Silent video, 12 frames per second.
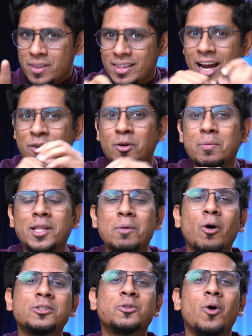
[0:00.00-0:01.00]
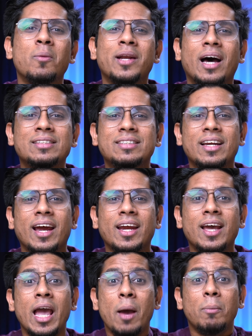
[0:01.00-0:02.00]
That will be the most common answer, right?
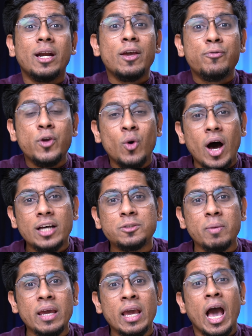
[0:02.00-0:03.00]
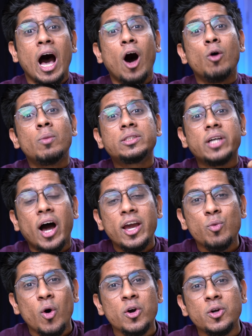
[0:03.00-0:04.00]
But if you ask me how much I
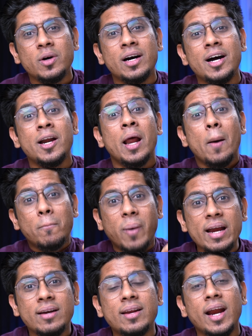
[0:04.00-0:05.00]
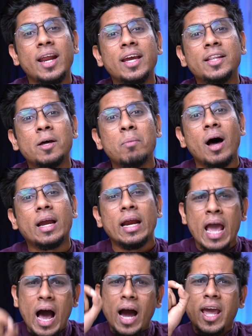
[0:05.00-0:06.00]
want to earn by trading in the
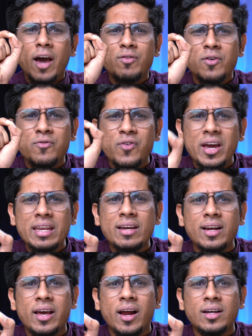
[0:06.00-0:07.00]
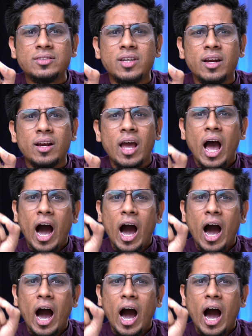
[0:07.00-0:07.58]
market, I have a very clear answer.